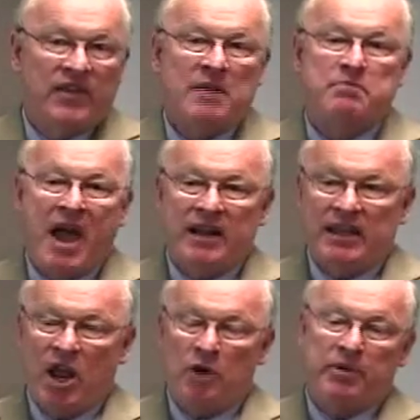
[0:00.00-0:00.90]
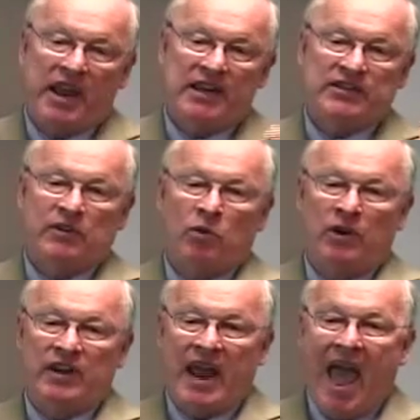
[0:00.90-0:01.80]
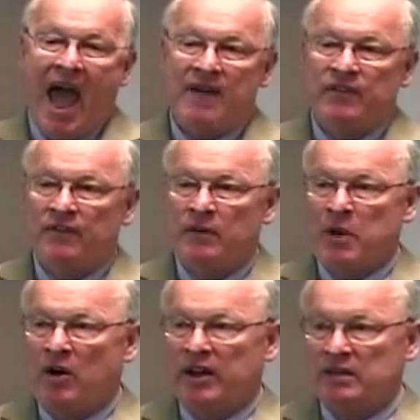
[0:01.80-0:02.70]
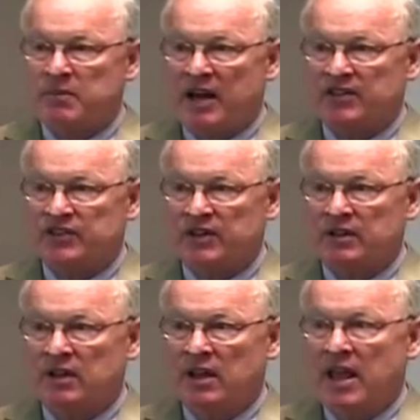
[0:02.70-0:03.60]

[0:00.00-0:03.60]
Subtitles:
That Medicare pays for more than half of American medicine,